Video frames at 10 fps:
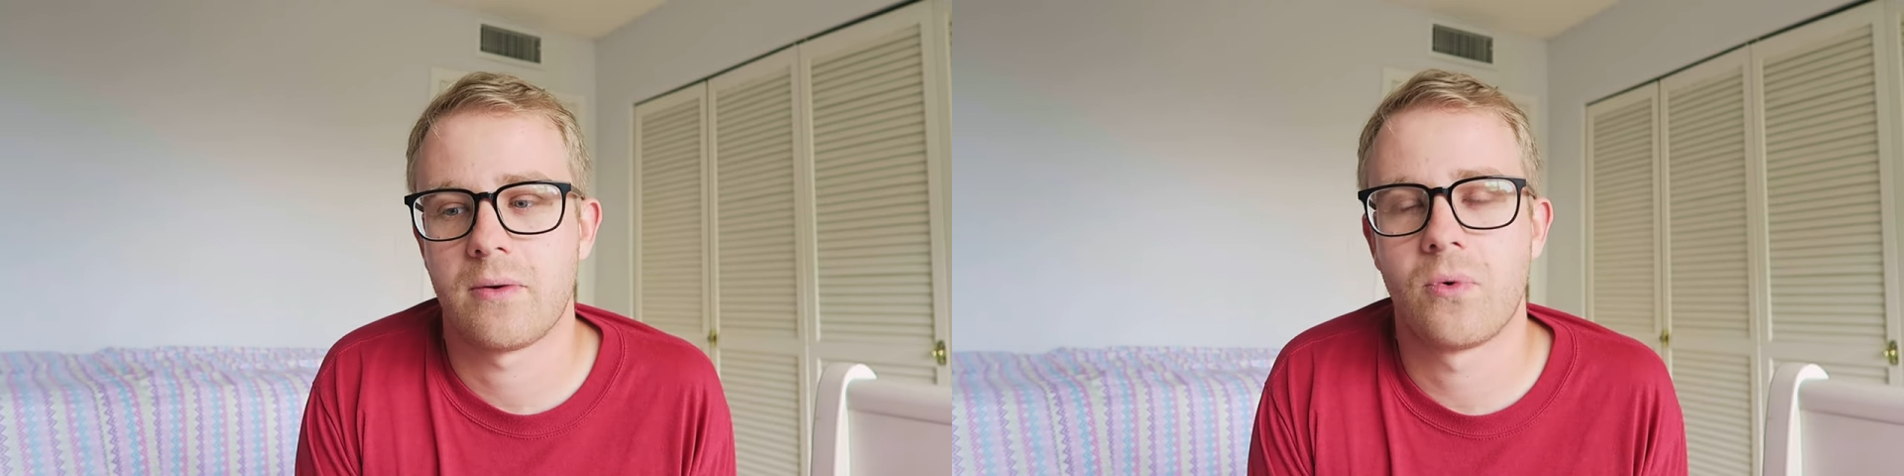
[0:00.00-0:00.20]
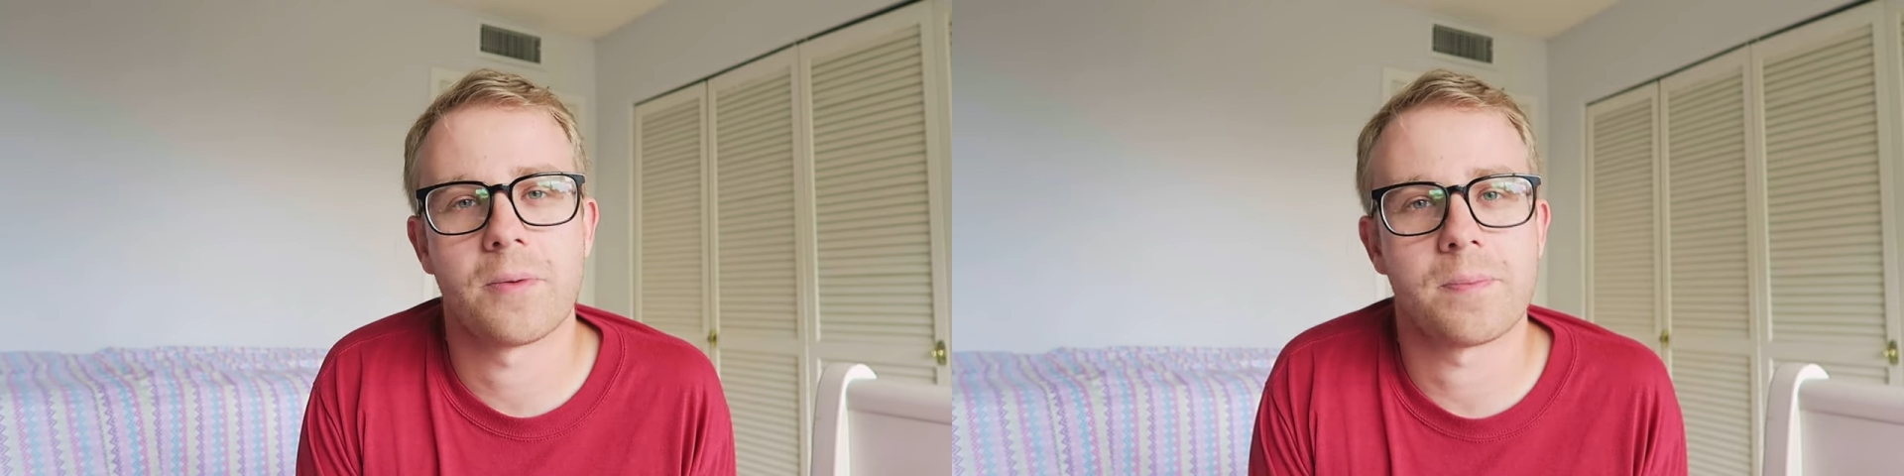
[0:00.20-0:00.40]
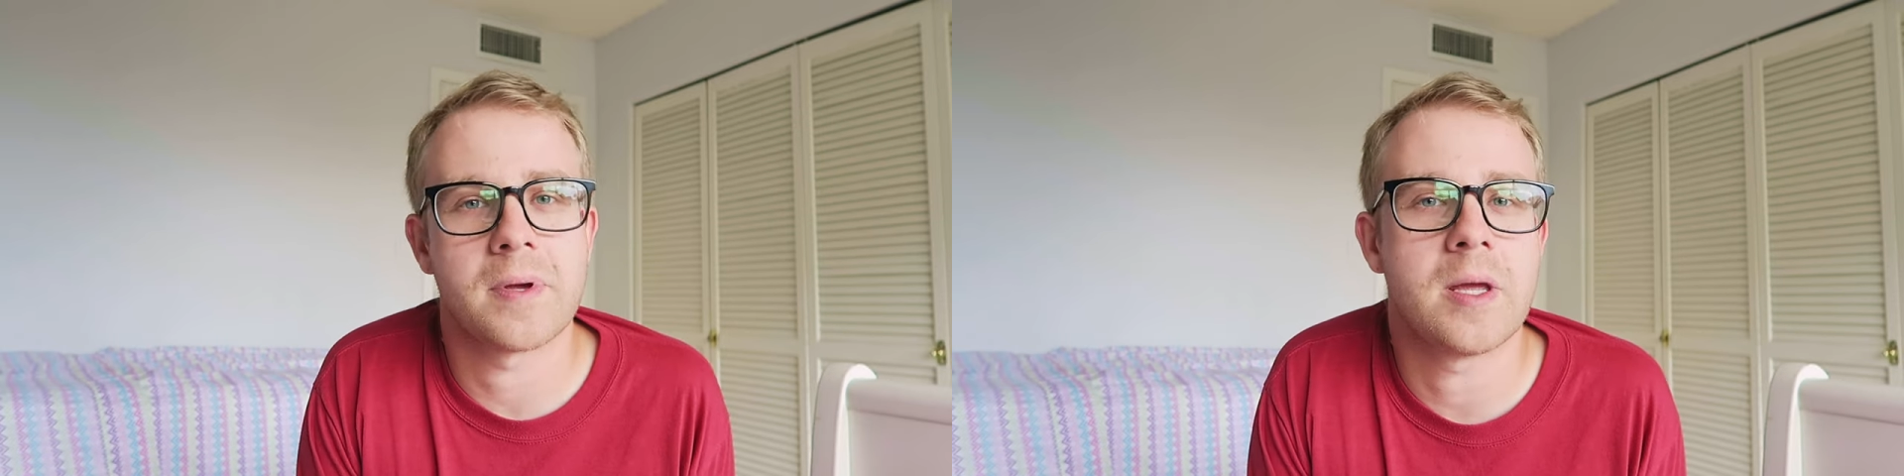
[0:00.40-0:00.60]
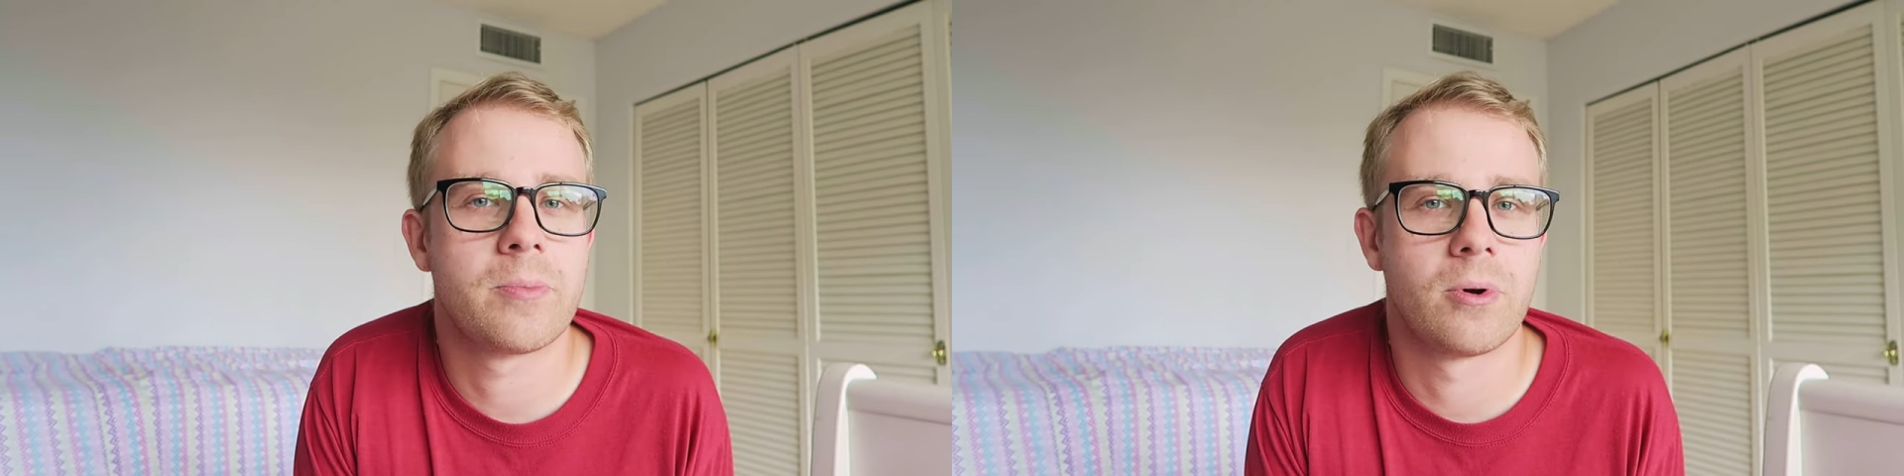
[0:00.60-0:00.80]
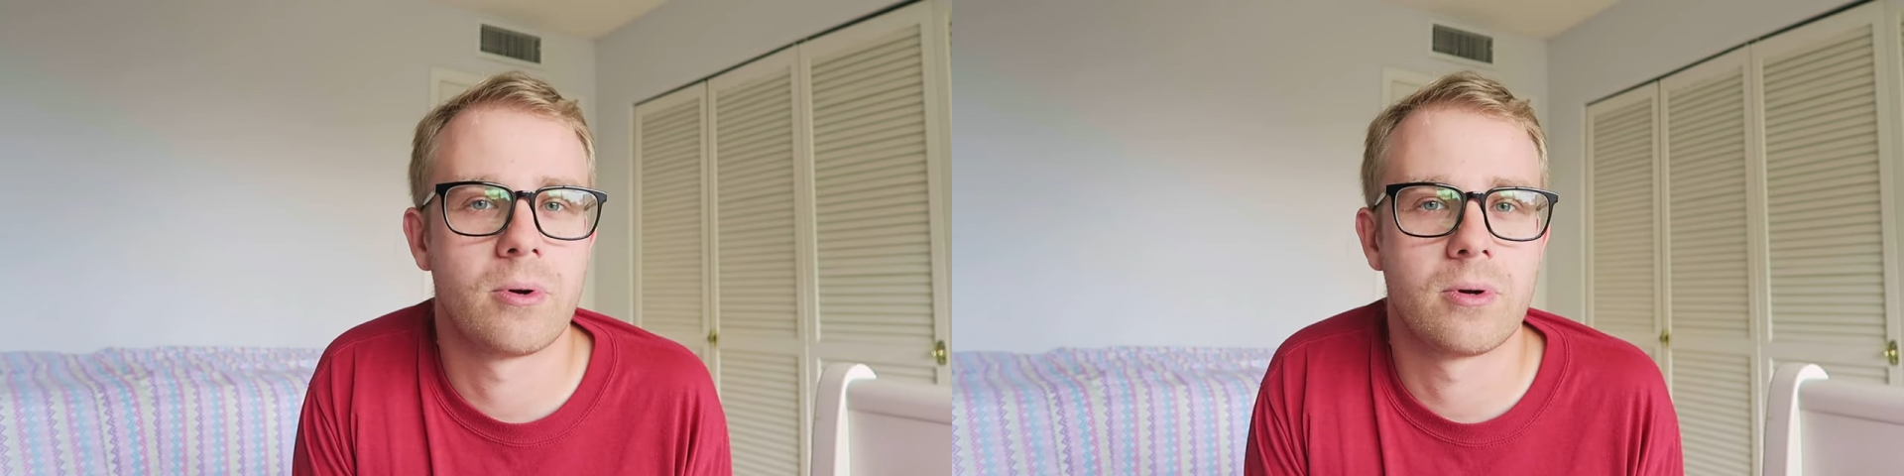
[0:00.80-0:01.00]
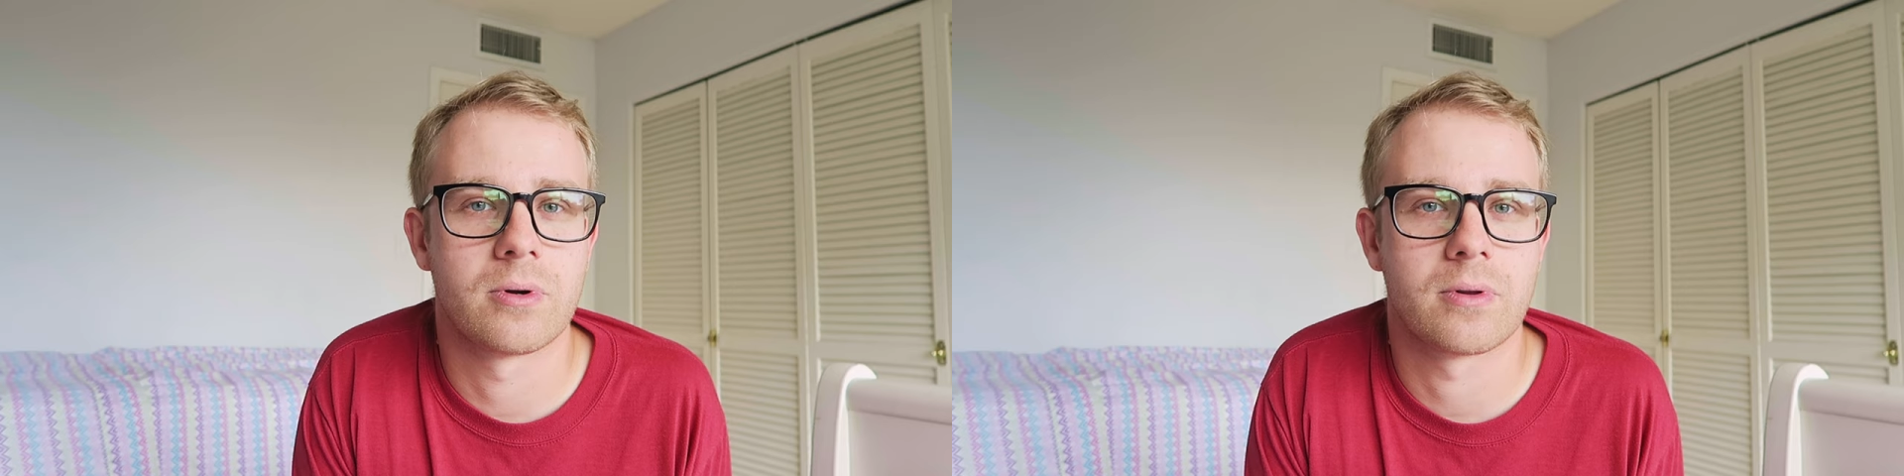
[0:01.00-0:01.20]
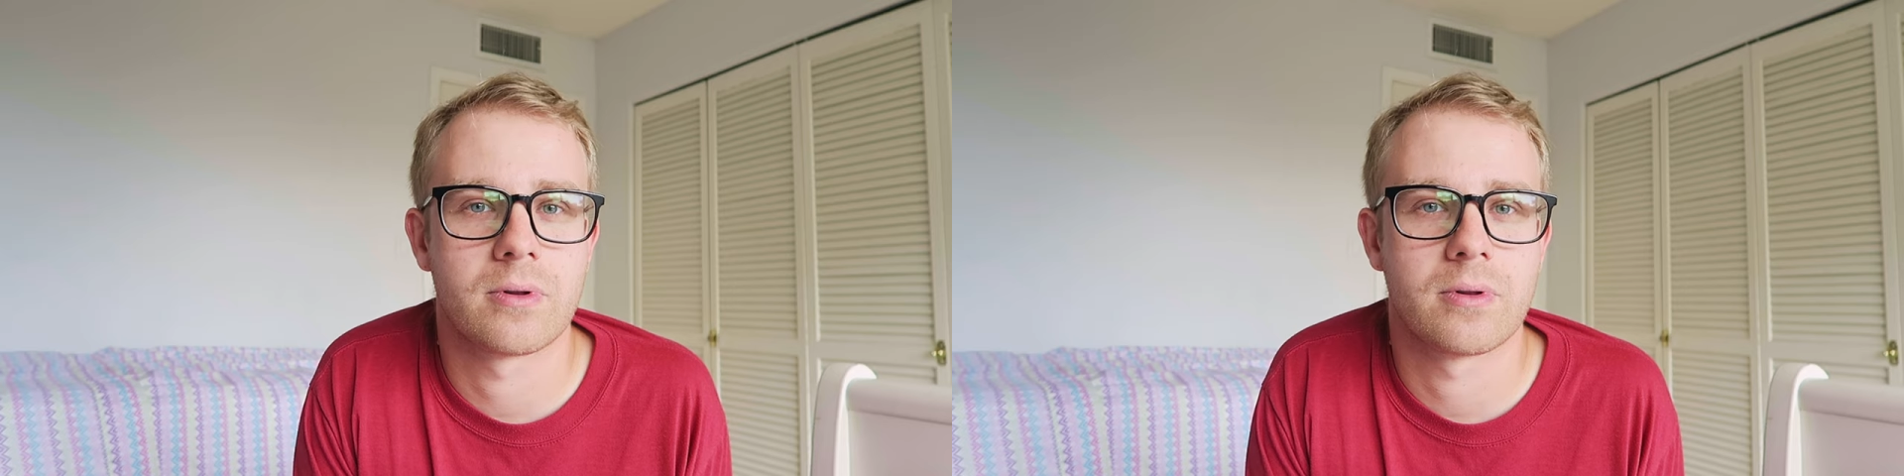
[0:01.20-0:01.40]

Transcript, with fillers: what people